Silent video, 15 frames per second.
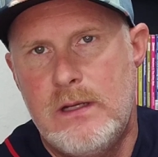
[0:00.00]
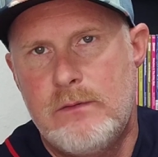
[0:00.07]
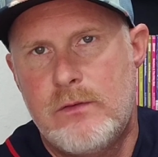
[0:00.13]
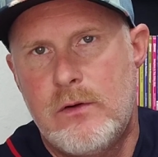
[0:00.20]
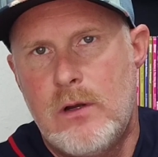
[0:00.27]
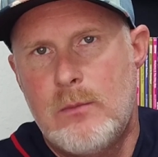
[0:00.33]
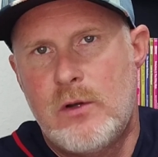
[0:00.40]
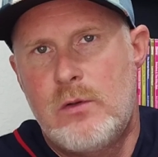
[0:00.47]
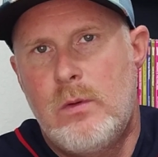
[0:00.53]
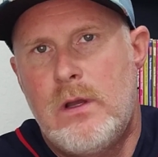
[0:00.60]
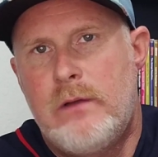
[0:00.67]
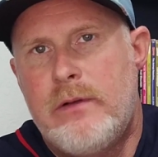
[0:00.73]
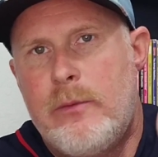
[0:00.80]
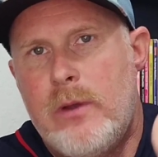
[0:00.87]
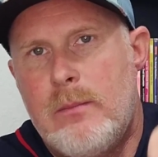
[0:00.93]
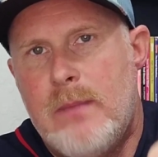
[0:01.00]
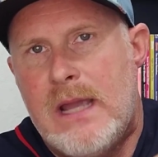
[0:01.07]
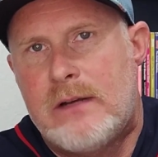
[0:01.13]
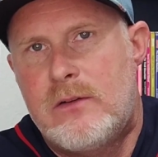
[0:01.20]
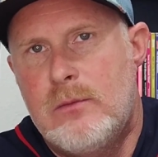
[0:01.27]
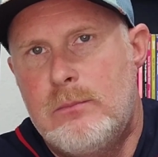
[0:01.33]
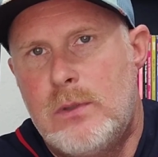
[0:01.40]
And for number 12, I went
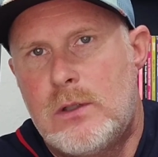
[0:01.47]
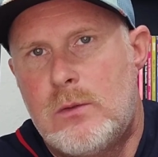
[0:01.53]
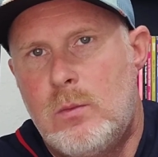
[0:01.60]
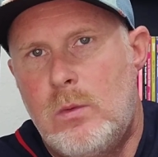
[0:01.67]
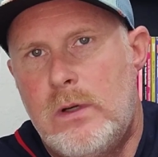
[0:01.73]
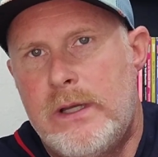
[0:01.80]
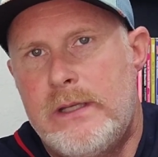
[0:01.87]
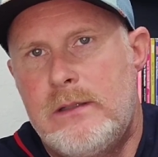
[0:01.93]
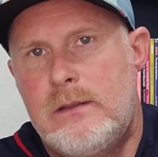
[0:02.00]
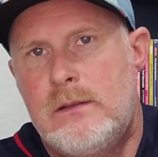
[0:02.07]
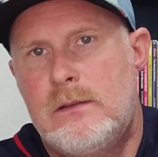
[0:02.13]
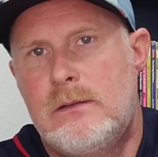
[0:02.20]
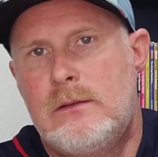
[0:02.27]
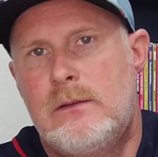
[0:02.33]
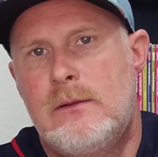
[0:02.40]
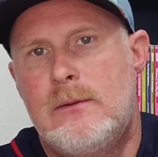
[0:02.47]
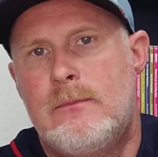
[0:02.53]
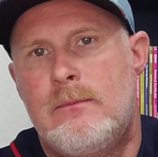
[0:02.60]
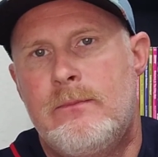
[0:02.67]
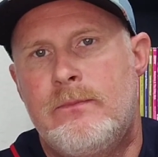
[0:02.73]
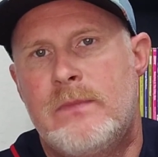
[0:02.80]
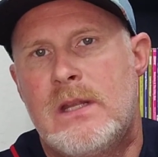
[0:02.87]
back to book 1.
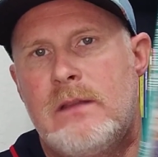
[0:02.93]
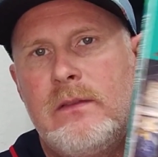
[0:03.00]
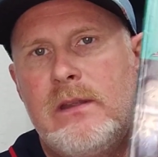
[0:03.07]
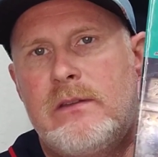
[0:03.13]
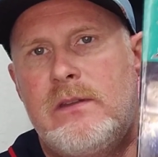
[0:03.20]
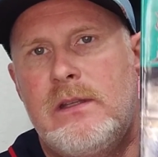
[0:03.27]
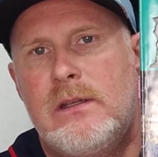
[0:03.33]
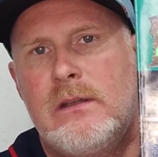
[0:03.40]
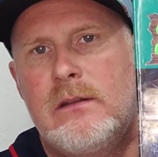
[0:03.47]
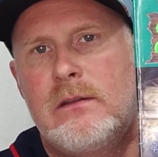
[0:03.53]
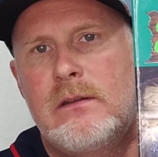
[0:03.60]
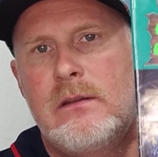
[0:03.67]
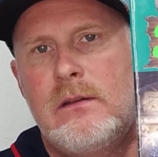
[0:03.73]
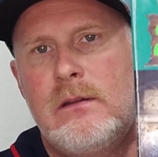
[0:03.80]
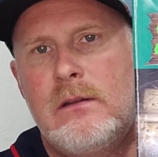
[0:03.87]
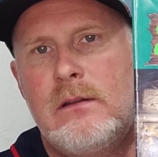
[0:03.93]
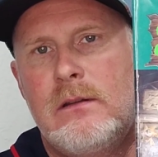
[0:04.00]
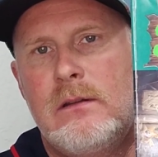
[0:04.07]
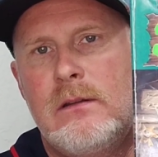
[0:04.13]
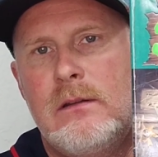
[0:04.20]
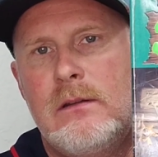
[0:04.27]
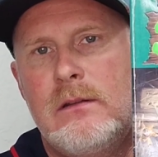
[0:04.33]
This is
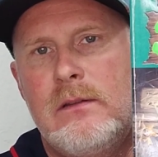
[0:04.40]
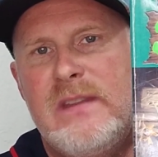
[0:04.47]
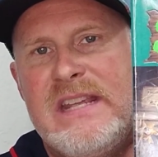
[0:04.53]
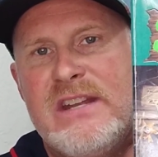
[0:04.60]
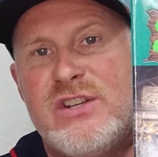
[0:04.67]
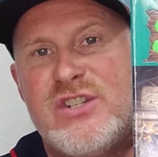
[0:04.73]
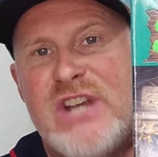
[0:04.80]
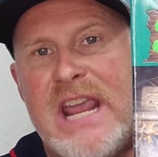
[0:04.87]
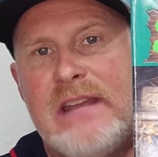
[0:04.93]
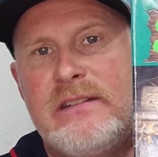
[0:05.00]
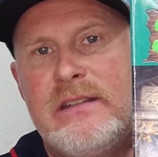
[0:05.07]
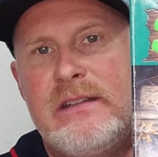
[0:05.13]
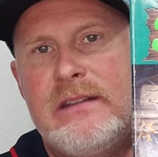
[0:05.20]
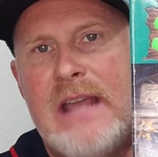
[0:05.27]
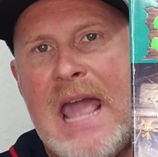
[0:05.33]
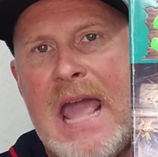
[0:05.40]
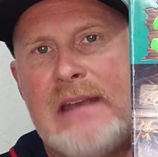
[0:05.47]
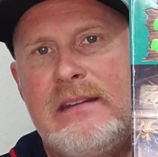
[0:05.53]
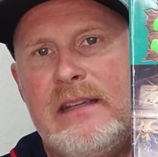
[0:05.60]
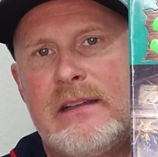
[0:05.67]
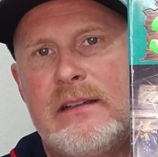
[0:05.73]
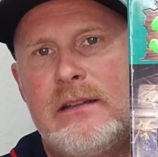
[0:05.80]
The Enchanted
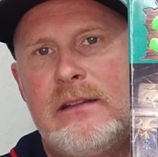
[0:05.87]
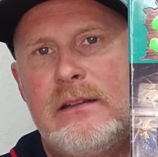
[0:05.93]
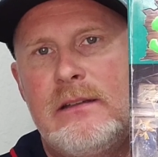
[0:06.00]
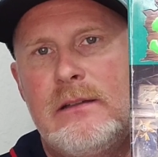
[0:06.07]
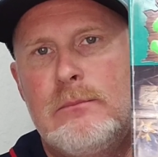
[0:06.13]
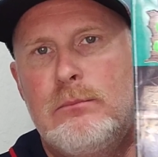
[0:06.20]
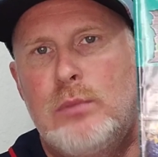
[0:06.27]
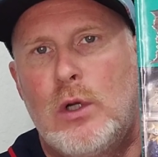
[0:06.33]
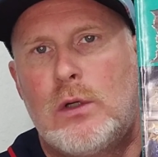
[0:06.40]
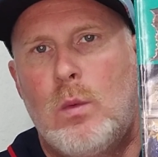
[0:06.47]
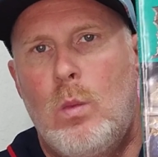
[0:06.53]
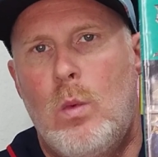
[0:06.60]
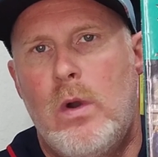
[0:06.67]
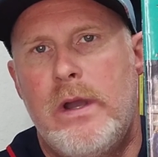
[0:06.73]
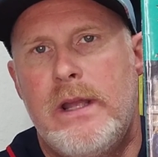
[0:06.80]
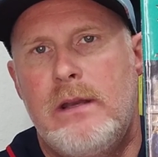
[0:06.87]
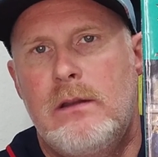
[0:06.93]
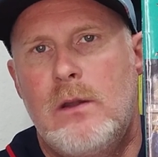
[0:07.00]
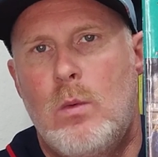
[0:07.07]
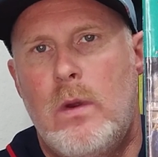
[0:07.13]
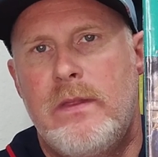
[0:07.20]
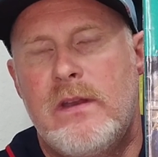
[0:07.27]
Attic, book 1,
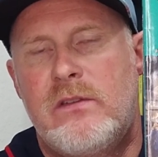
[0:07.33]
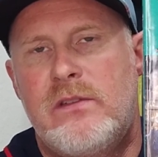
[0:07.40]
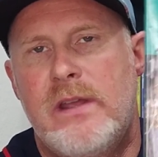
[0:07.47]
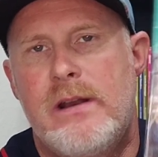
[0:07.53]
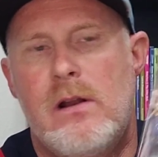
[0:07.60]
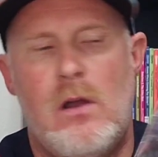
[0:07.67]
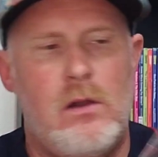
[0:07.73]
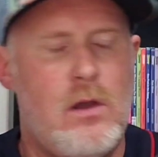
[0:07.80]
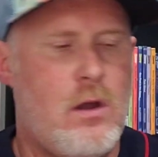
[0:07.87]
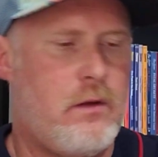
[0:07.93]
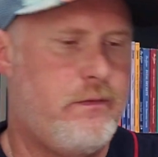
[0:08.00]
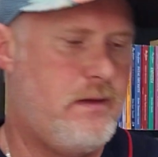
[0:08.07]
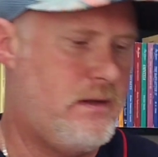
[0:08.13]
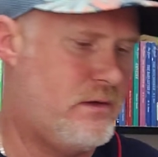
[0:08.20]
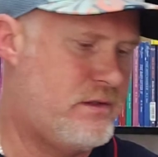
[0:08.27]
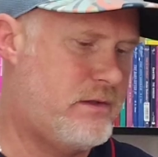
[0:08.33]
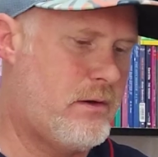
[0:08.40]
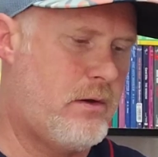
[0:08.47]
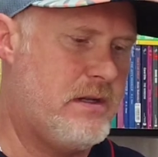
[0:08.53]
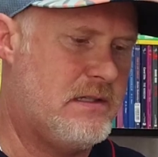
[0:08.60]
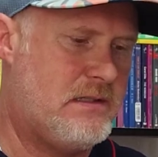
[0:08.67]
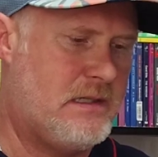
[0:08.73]
the one that set it all off. And there's
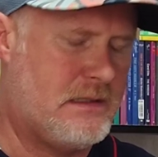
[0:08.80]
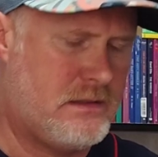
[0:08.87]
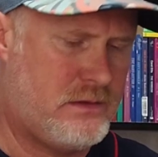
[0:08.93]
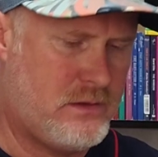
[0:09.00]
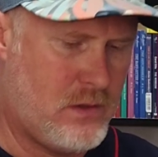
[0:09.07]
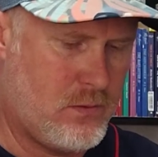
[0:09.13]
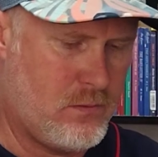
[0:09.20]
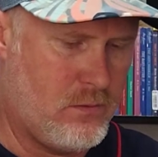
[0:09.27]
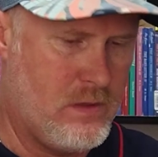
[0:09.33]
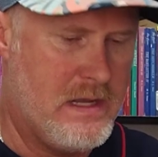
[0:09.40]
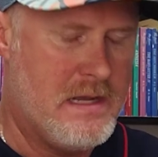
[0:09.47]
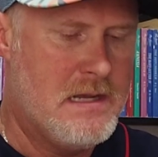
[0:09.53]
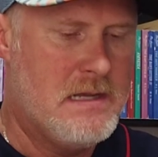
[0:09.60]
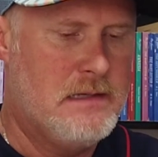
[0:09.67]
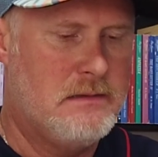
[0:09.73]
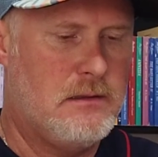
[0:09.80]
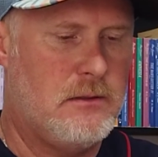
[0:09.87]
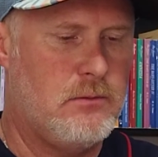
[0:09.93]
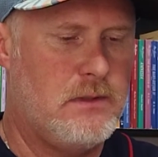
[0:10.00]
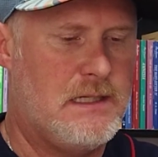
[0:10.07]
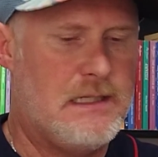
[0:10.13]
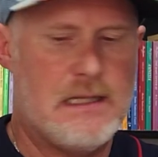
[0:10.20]
36 total. I
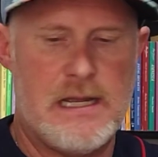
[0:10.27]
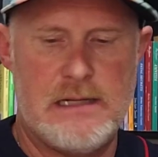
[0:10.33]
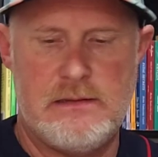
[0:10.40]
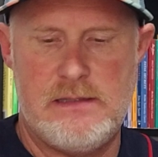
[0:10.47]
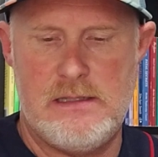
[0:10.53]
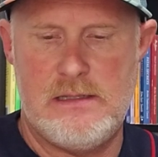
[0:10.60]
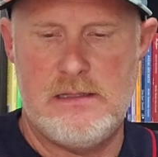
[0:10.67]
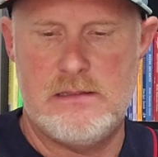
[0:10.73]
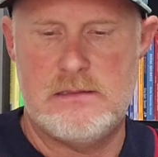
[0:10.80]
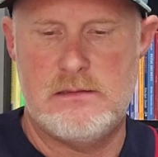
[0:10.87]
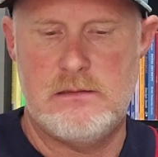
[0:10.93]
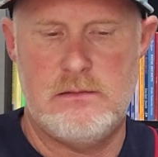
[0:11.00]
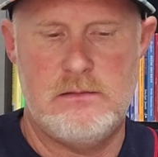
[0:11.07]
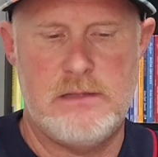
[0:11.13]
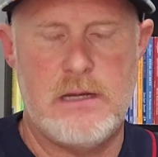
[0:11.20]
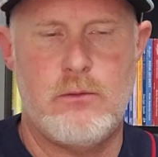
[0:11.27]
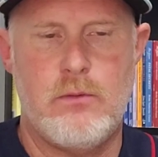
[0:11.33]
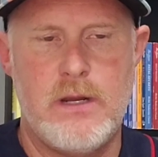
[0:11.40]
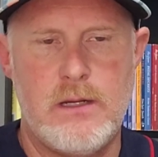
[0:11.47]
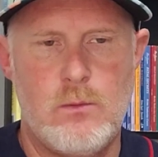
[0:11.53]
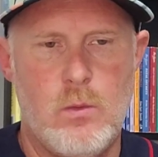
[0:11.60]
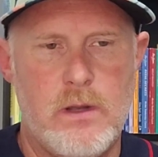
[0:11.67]
really like these. They
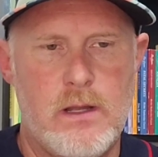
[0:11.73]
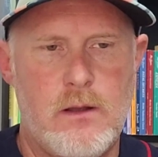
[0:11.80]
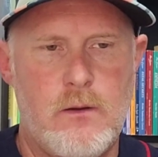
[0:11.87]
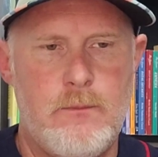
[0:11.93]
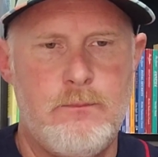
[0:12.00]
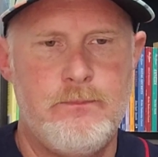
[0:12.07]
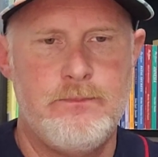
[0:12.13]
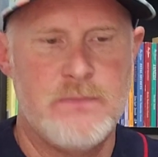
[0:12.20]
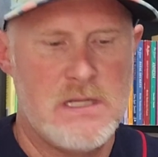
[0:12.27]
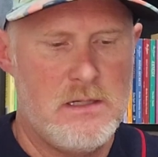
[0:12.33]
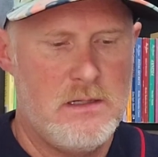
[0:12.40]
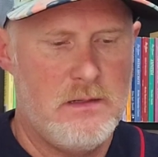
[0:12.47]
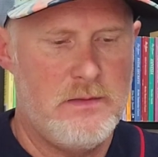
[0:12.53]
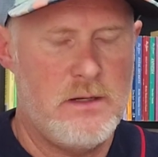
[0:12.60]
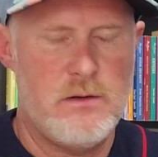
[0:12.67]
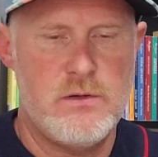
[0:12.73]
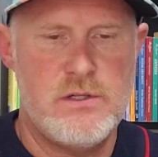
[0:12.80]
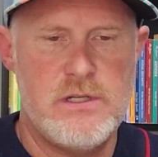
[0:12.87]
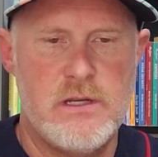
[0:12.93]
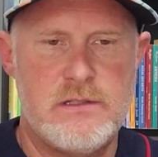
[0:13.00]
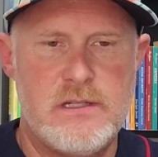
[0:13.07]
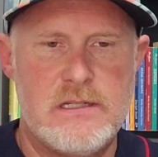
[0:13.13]
read well. They're
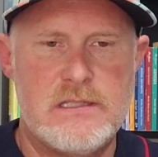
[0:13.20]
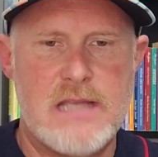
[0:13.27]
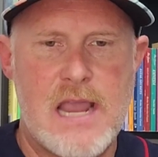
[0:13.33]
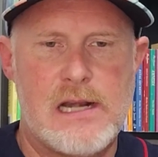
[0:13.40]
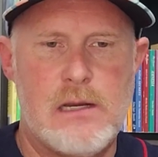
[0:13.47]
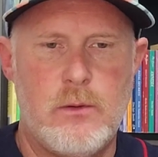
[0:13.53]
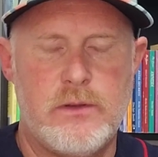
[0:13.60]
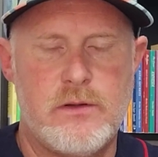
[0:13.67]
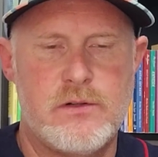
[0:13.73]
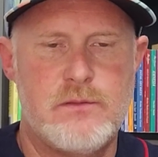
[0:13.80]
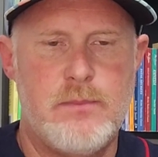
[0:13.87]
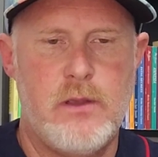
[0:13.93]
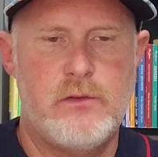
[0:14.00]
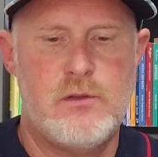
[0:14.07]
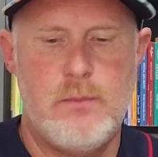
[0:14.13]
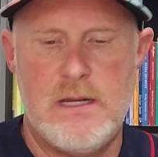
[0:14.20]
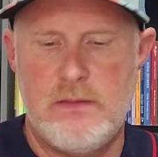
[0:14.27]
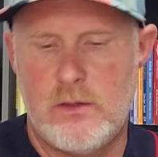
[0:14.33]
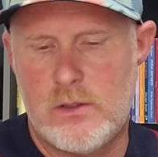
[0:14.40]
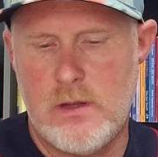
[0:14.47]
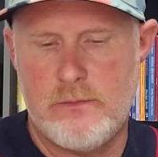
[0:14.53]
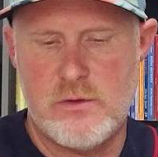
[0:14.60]
just exactly what they're supposed to be,
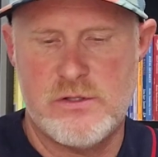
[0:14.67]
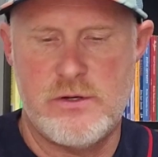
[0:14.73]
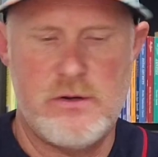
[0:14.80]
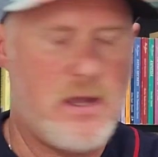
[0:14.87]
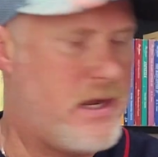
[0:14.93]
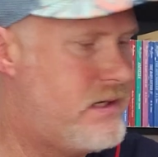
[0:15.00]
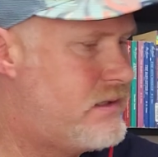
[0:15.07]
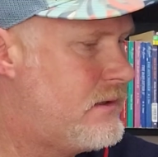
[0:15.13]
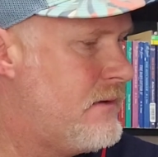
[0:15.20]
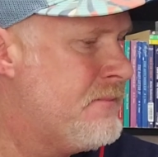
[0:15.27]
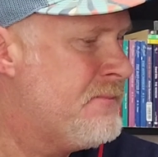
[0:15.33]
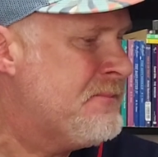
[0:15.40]
and the covers are nice.